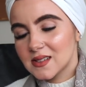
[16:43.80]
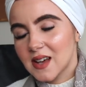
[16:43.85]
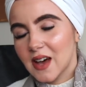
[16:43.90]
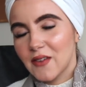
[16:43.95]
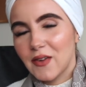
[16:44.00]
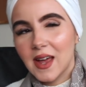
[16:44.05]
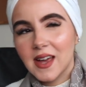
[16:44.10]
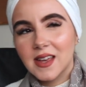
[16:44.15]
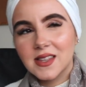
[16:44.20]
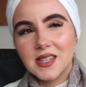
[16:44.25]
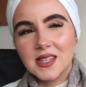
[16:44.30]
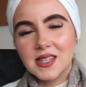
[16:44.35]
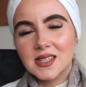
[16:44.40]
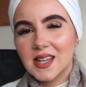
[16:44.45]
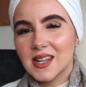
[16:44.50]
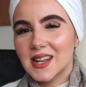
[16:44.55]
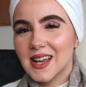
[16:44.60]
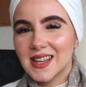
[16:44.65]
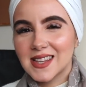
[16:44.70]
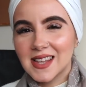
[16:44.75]
I feel like this is
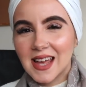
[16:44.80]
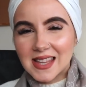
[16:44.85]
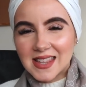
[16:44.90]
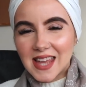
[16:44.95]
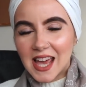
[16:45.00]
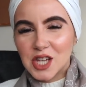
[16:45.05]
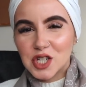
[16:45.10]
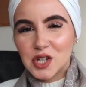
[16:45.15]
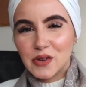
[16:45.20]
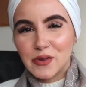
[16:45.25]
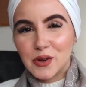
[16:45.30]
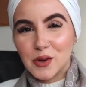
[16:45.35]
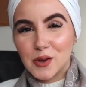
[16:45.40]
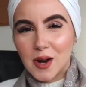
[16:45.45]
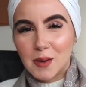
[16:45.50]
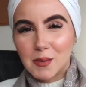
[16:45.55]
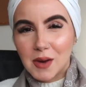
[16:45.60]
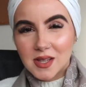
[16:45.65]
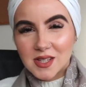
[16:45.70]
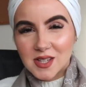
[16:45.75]
a deja vu
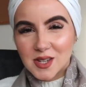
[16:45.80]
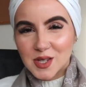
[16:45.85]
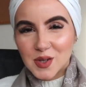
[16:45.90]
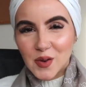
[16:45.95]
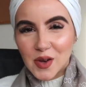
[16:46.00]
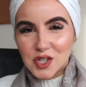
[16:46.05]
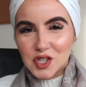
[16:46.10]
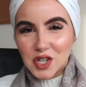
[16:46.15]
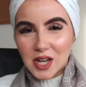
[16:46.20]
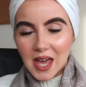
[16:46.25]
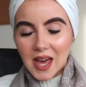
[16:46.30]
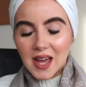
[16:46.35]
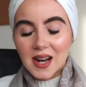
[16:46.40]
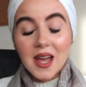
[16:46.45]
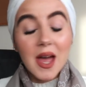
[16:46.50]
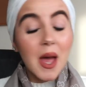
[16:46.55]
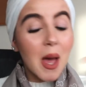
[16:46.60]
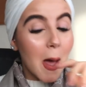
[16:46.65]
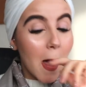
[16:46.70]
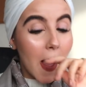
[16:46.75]
and I'm answering this question again.
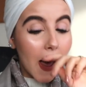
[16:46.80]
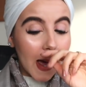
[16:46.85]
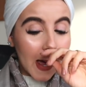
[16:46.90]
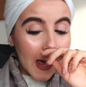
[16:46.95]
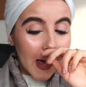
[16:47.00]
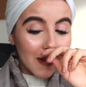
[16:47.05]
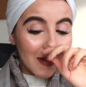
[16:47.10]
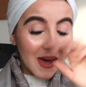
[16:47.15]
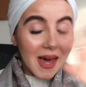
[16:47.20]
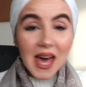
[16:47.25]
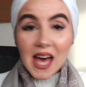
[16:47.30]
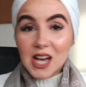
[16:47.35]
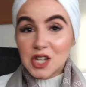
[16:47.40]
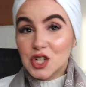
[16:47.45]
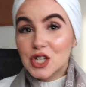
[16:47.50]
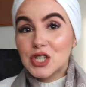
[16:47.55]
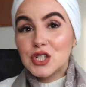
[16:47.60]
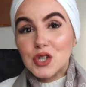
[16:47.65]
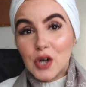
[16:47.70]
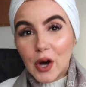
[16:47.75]
I
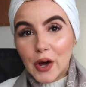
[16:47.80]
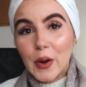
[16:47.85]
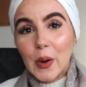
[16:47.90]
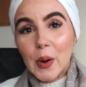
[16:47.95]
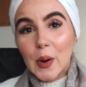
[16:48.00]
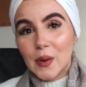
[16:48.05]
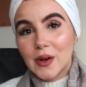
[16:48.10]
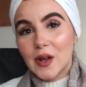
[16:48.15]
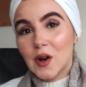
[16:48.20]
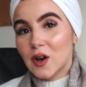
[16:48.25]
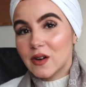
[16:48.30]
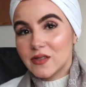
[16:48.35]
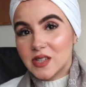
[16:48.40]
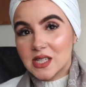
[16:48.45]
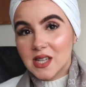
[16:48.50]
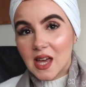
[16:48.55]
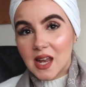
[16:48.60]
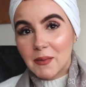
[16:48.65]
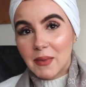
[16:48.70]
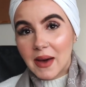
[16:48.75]
actually don't own a lot of
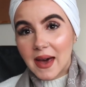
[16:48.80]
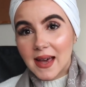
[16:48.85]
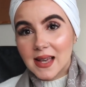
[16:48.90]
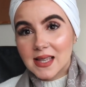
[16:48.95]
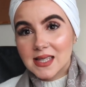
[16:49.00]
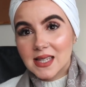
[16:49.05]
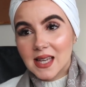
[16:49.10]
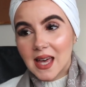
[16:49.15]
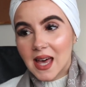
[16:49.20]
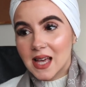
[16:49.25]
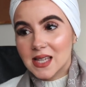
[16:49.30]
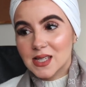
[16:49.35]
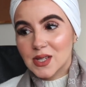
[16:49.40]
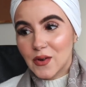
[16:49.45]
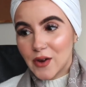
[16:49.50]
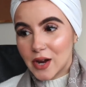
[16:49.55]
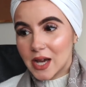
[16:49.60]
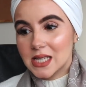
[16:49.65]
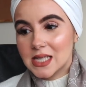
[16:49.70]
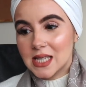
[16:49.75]
designer bags, as
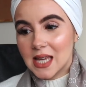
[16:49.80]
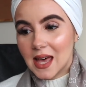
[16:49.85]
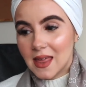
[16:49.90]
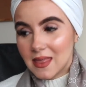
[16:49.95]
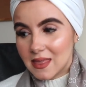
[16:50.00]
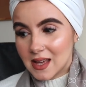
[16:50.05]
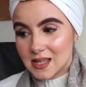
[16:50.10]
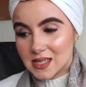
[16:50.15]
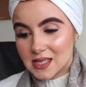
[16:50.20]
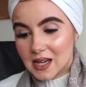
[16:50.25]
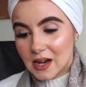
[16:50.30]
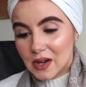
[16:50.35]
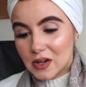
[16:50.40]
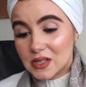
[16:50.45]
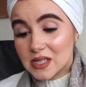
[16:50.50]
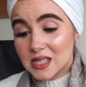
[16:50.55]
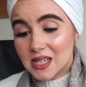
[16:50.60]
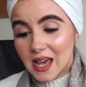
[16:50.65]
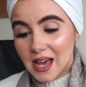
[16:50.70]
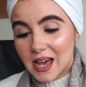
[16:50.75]
crazy as that
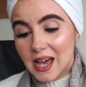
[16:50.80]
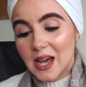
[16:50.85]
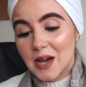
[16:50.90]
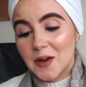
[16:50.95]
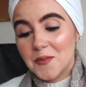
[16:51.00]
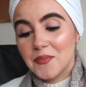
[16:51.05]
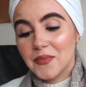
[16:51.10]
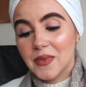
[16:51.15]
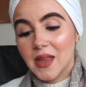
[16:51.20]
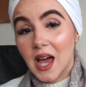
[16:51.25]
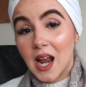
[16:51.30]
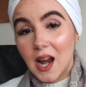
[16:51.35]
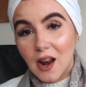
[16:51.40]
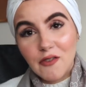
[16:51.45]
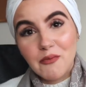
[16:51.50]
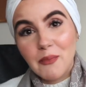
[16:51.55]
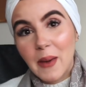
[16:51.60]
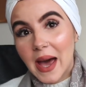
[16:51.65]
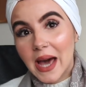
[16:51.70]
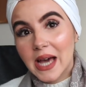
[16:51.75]
sounds. I
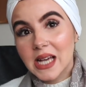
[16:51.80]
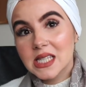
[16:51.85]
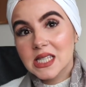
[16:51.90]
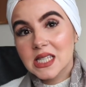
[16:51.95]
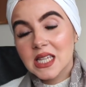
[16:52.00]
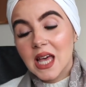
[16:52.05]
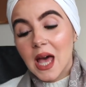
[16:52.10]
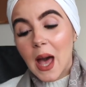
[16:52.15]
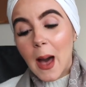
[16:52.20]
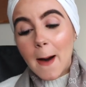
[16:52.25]
love bags,